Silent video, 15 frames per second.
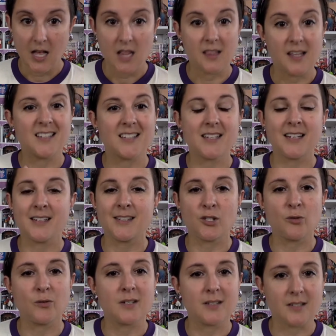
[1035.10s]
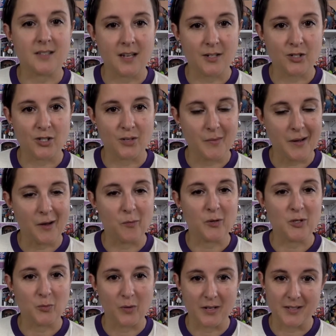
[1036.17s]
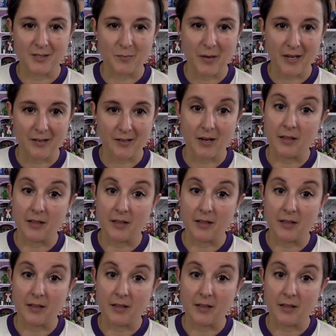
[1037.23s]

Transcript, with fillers: Let's get into a discussion about which one is better.